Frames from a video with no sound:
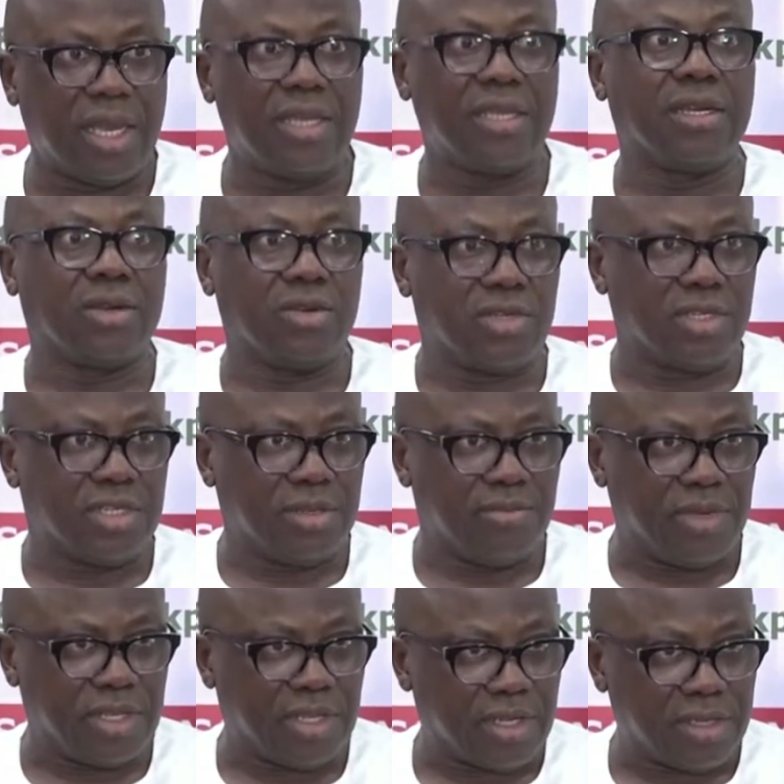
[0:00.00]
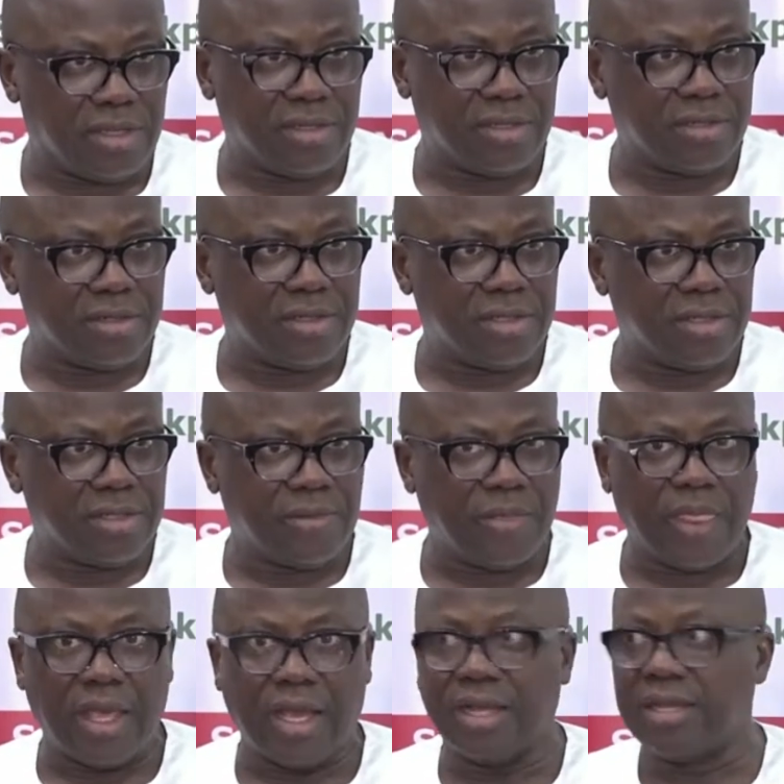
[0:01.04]
including the media.
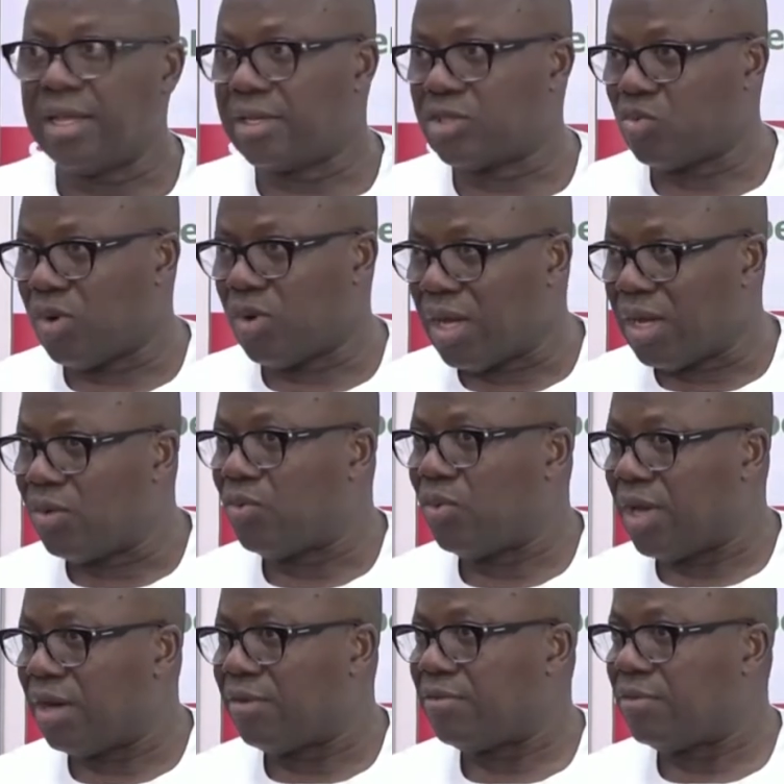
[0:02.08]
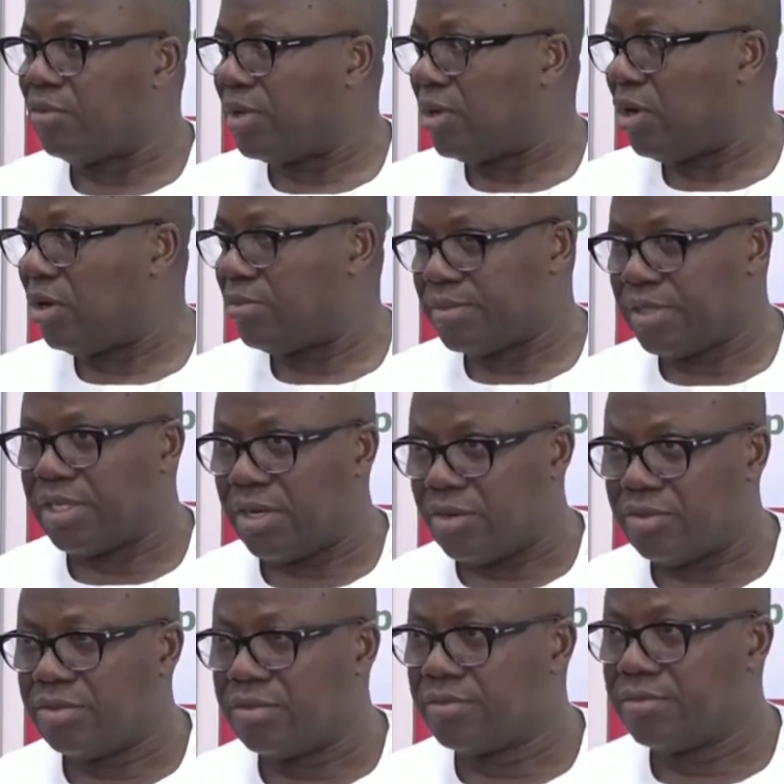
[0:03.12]
And that's why we have opted out.